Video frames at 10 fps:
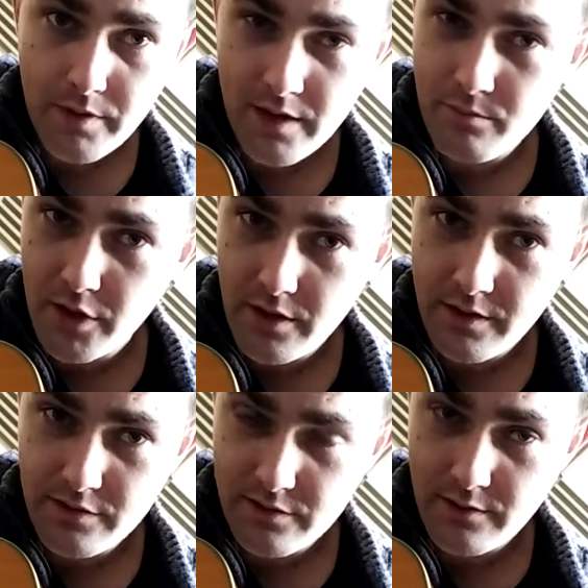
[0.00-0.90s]

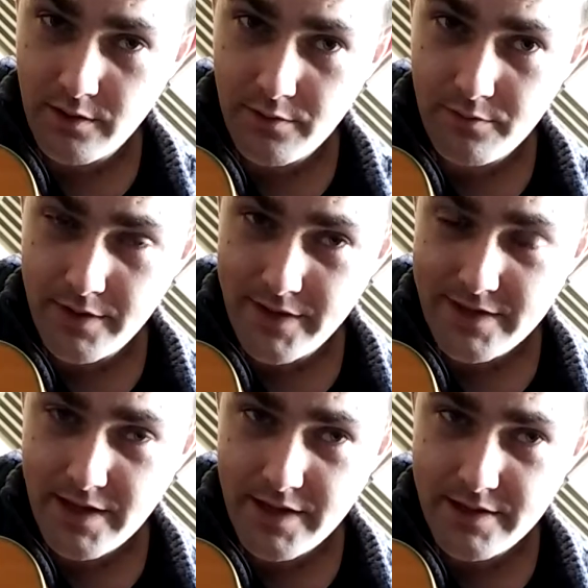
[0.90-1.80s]
It's in this
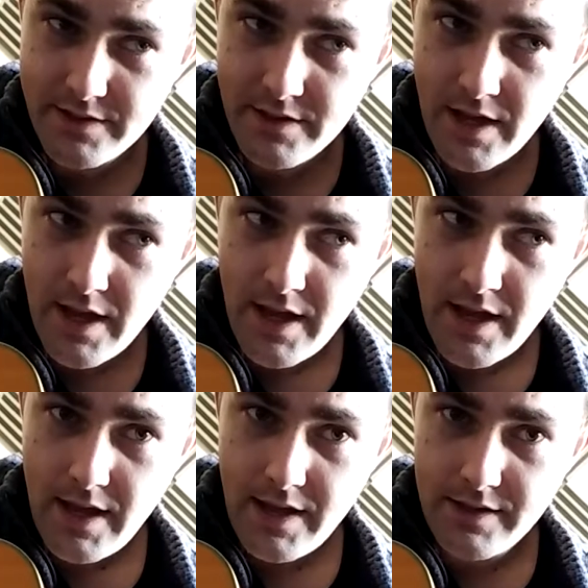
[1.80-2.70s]
case,
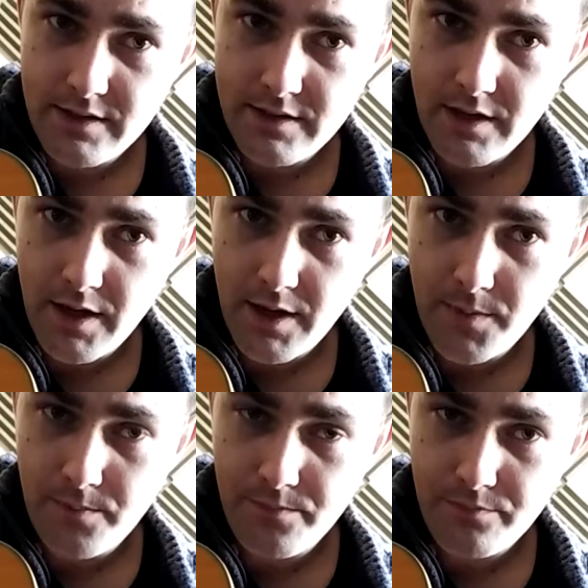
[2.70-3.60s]
it's
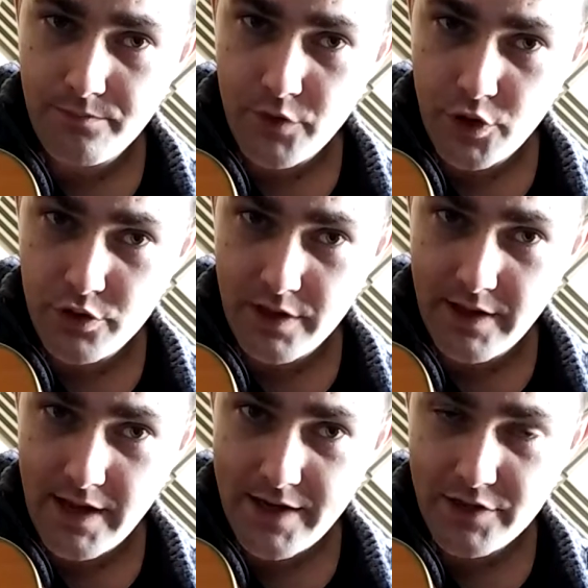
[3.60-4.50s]
usually
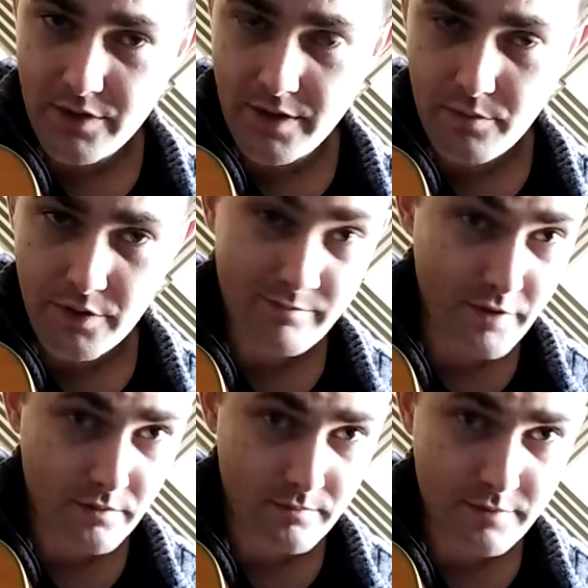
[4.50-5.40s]
the A string, but
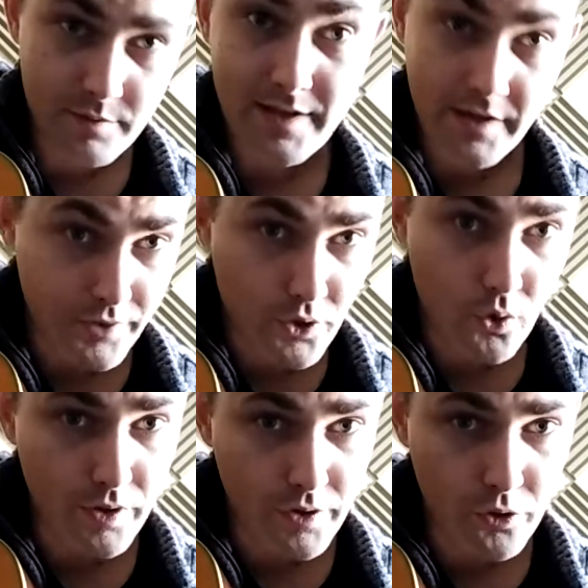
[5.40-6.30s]
depending on the
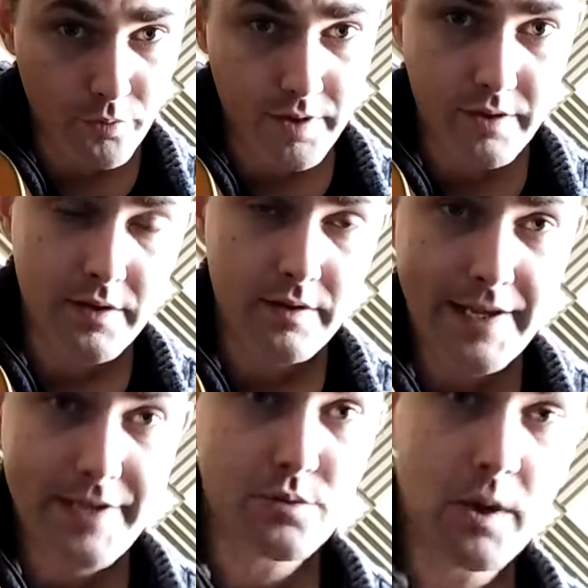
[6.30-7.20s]
chord, it could be the
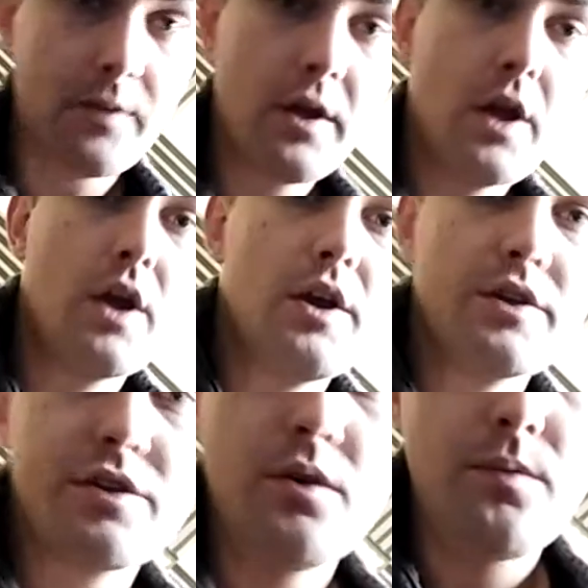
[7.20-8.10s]
E as well.
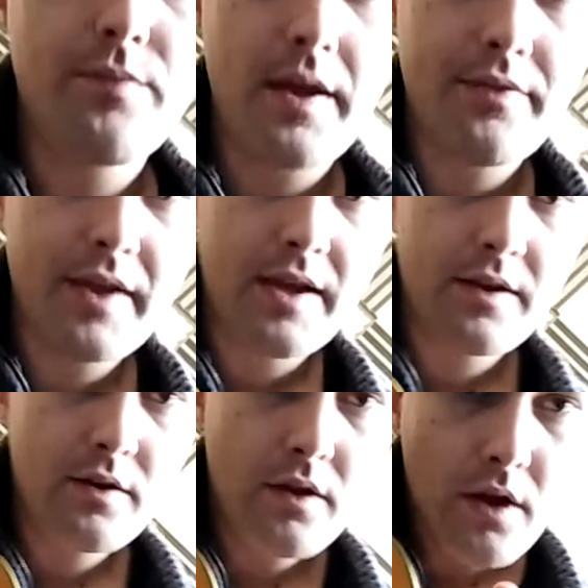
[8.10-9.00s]
So, and
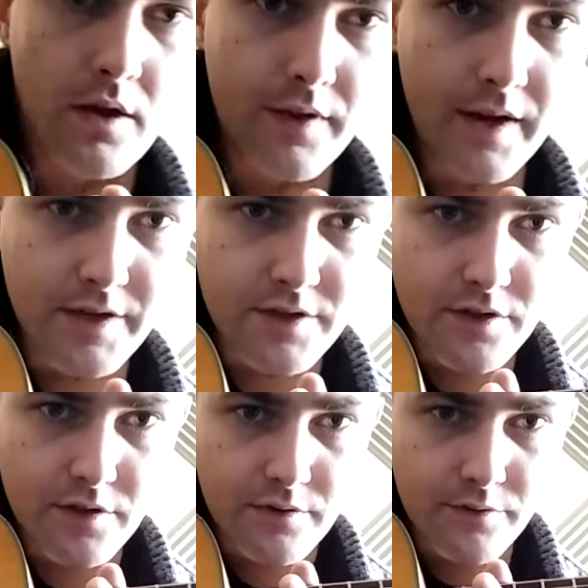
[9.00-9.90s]
then the next
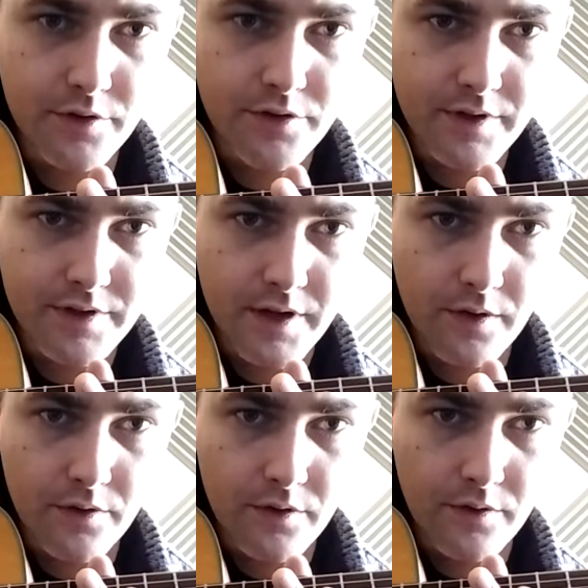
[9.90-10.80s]
few strings
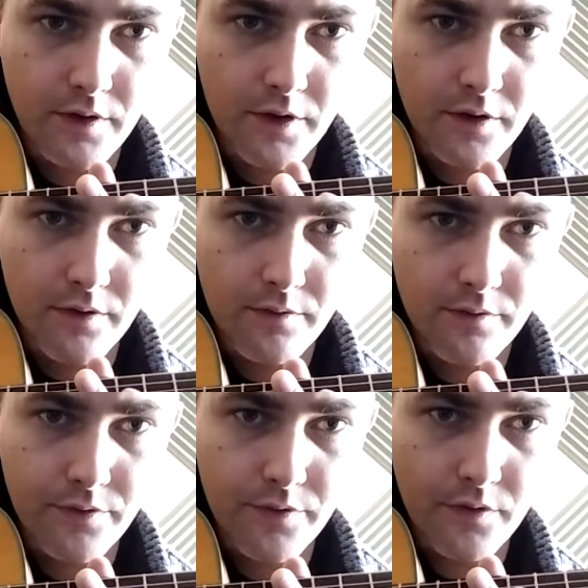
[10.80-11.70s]
down, you've got your
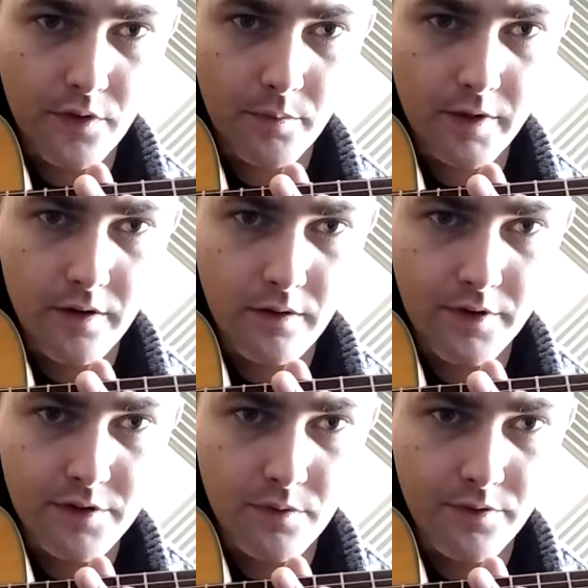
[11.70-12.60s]
thumb here on
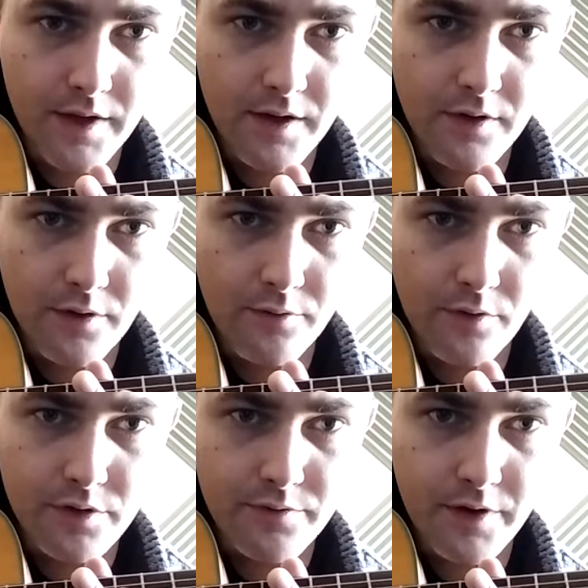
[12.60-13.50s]
this one, then your
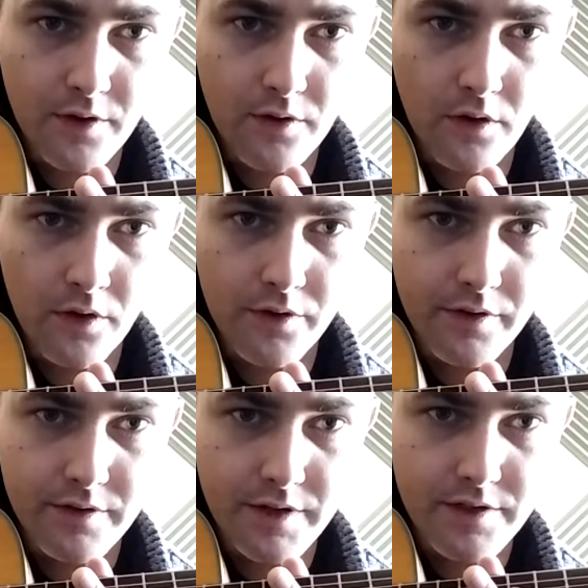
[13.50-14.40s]
first finger under the
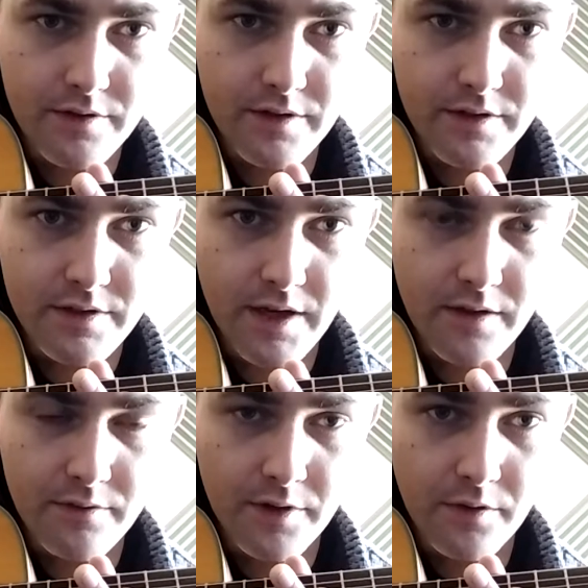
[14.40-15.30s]
D string,
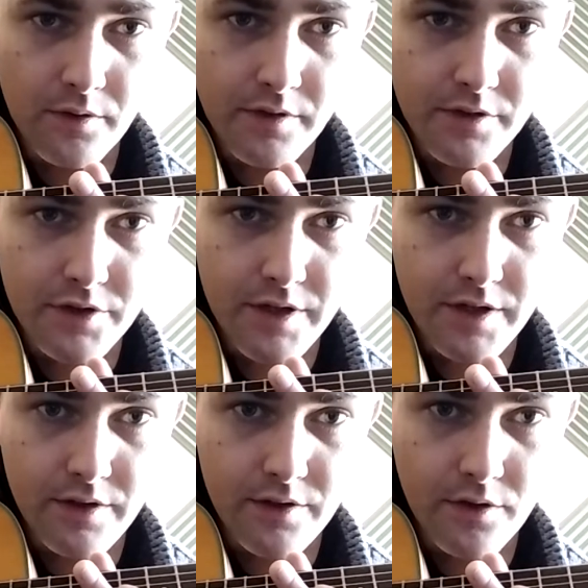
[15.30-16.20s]
second finger under the
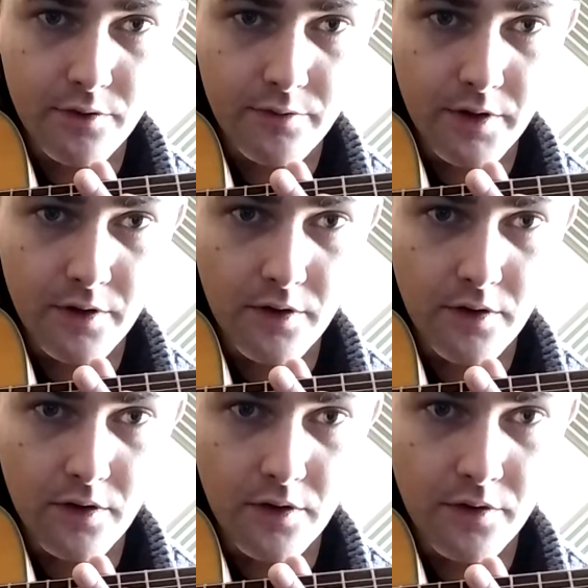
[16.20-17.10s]
G, third finger
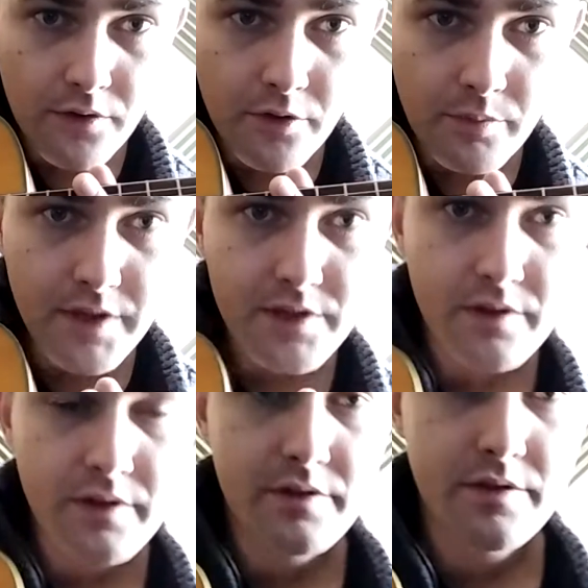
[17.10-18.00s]
under the B
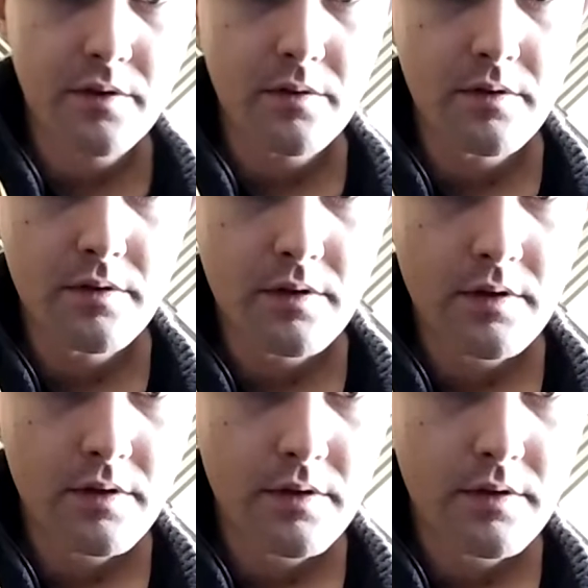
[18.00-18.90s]
string. So
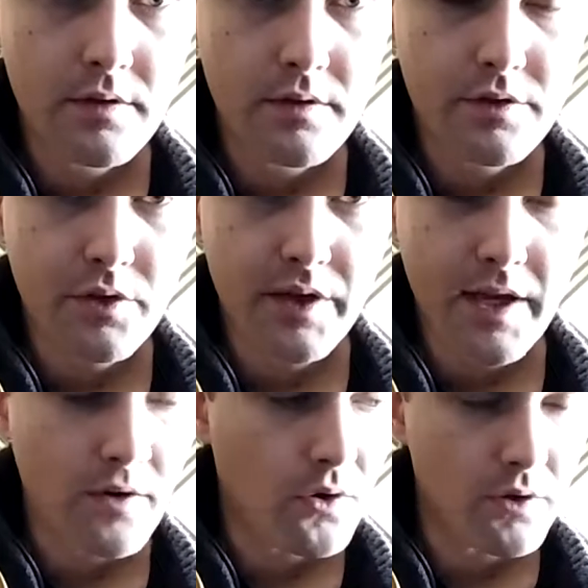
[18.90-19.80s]
you can
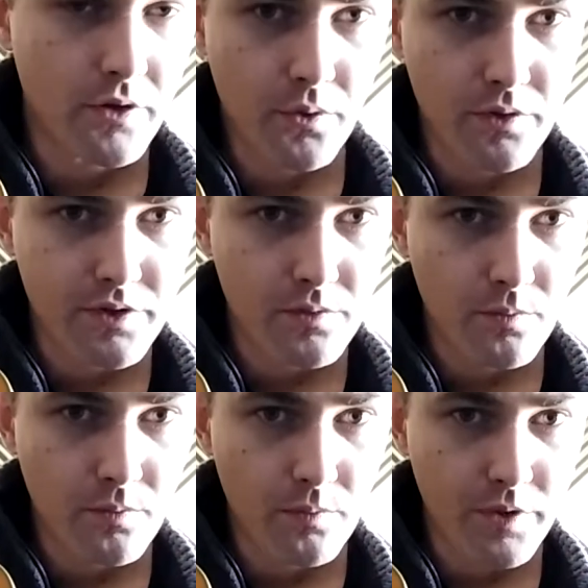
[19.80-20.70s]
get all those
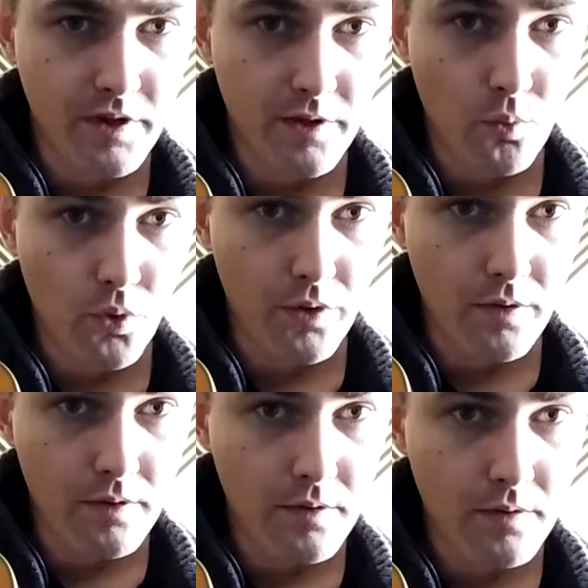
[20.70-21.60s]
with kind of one
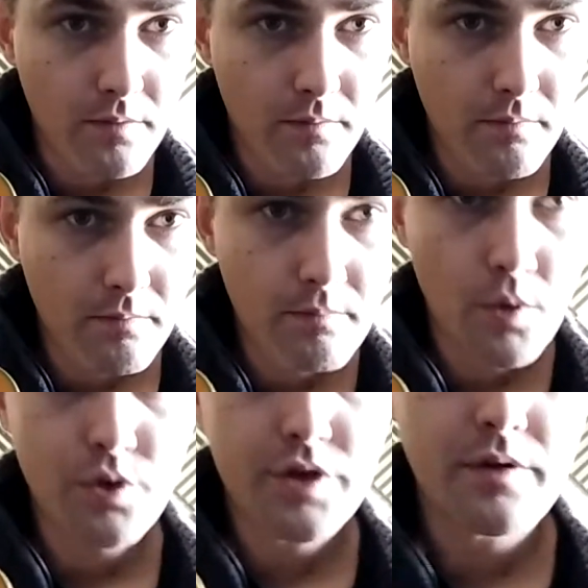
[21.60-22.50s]

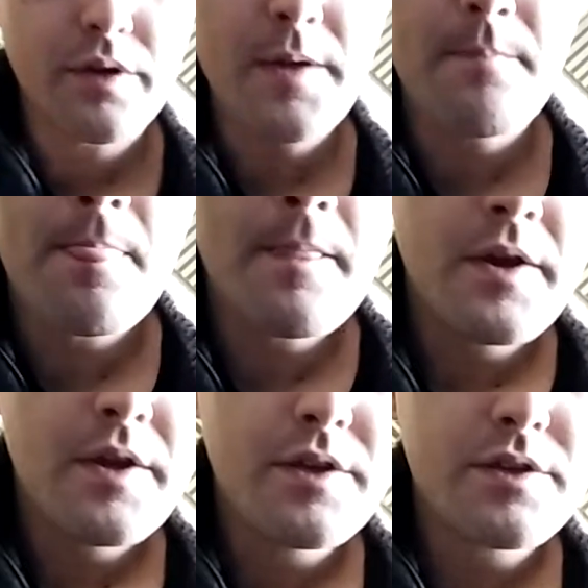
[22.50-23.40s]
motion, okay?
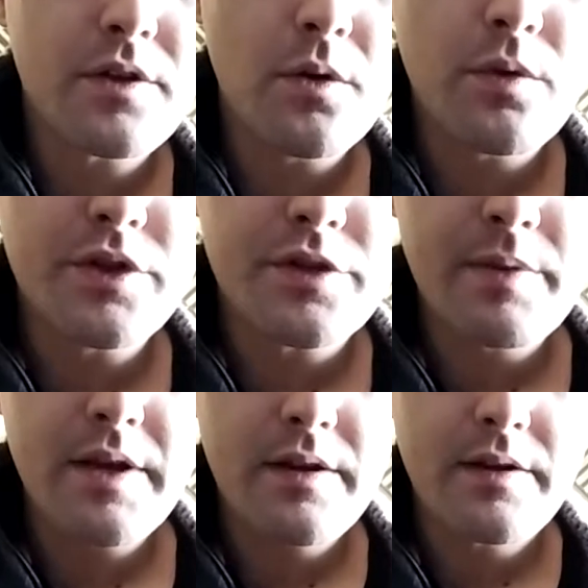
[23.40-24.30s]
So we're just
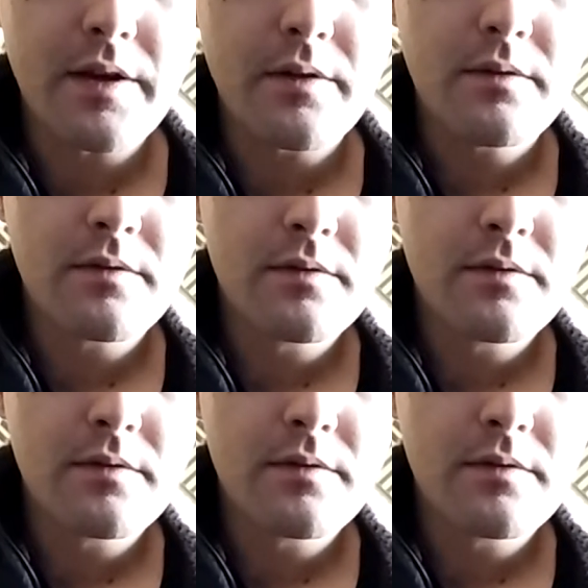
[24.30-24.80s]
picking down.